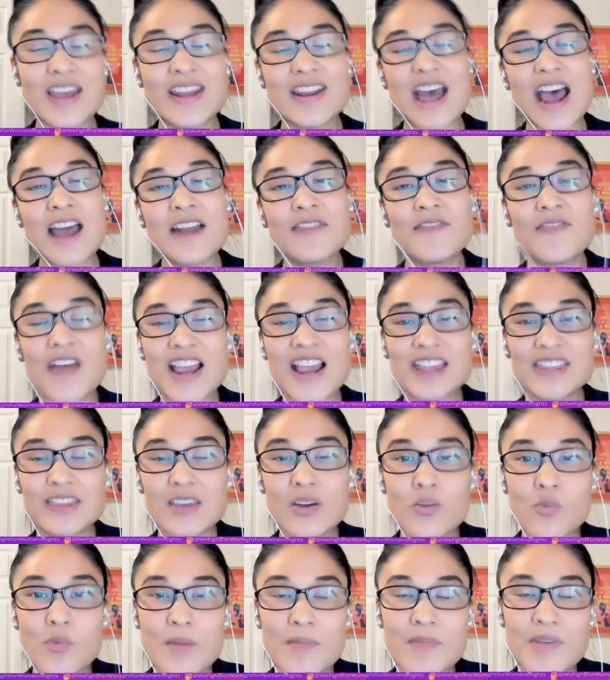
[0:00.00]
And I invite
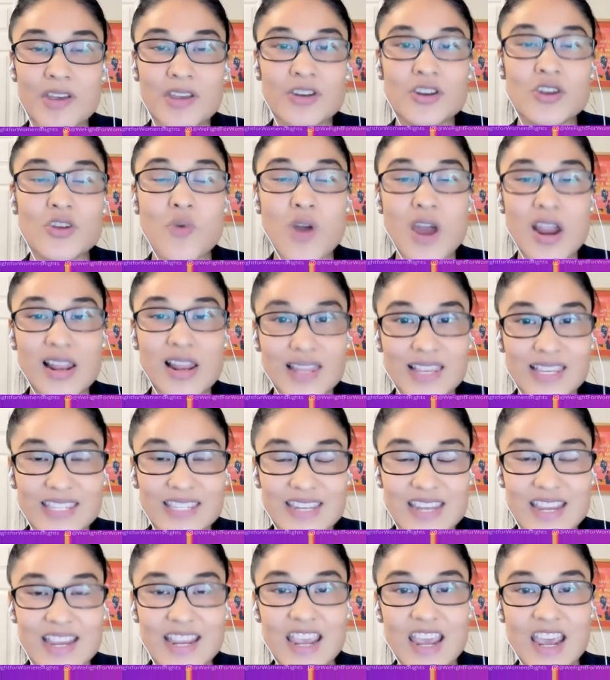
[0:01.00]
the women who are
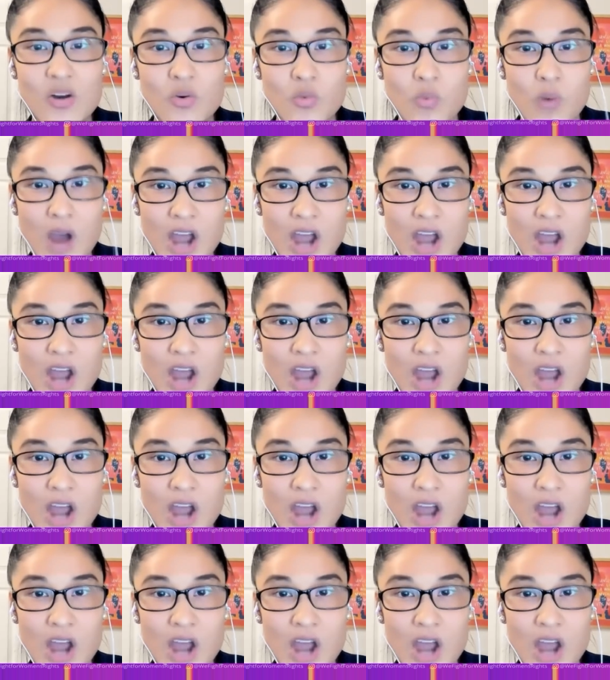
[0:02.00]
listening and